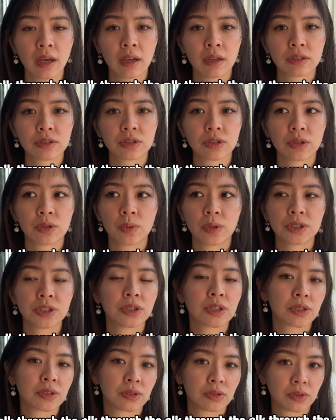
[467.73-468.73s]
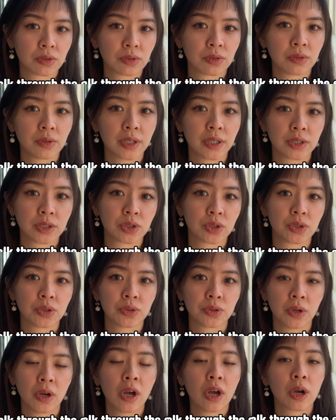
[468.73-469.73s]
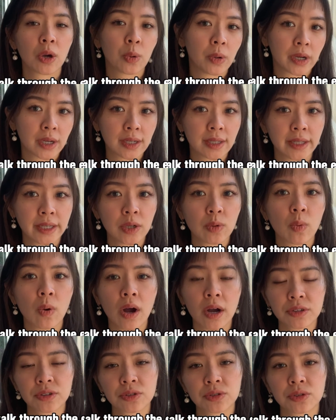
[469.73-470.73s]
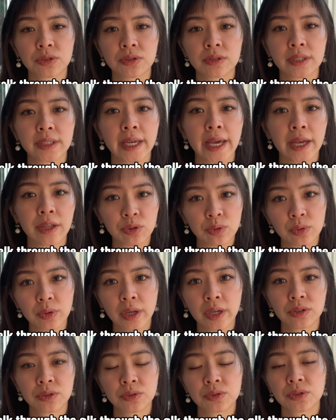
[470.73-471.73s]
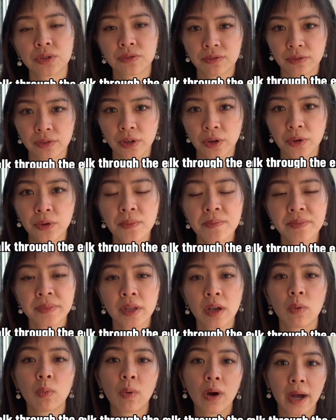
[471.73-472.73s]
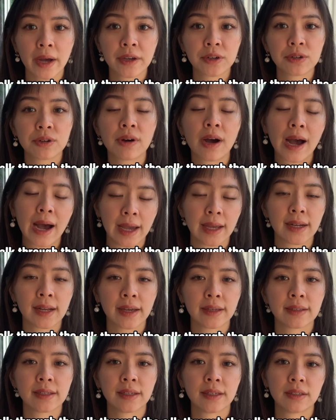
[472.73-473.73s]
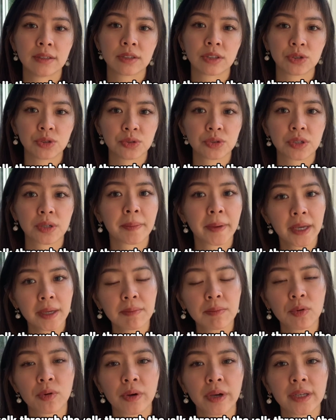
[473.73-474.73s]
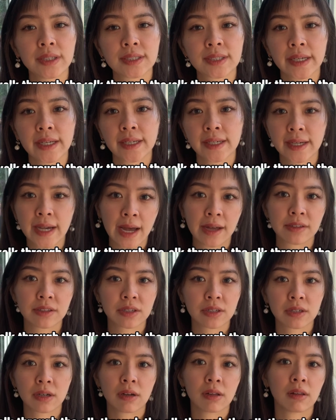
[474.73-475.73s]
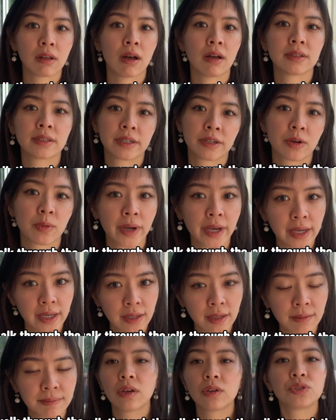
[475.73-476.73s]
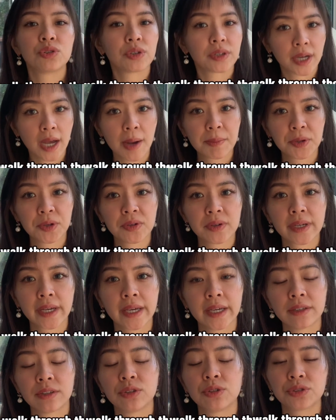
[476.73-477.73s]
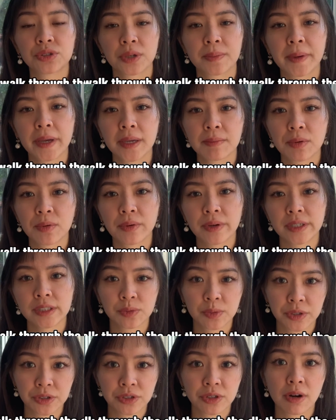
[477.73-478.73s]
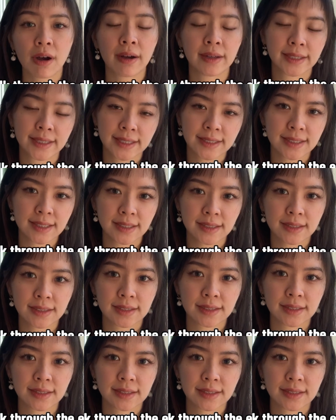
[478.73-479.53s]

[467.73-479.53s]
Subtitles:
So what you could do is to quickly walk through the end-to-end user flow while highlighting the user pain points they encounter along their way to communicate user pain points with your audiences.